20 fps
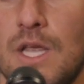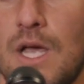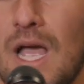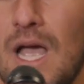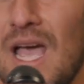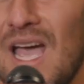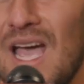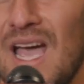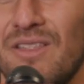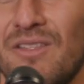
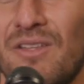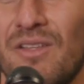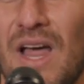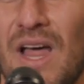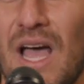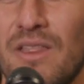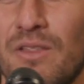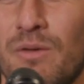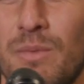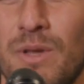
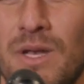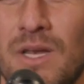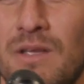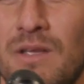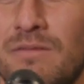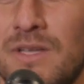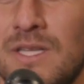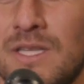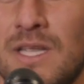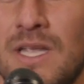I don't
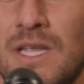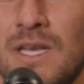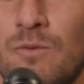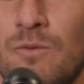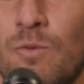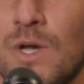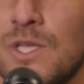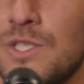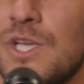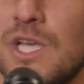believe
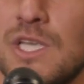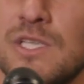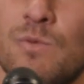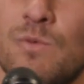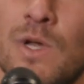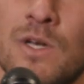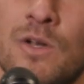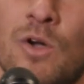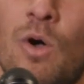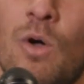in one chance,
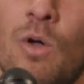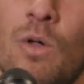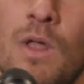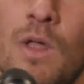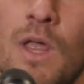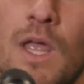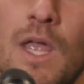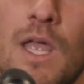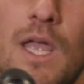one goal.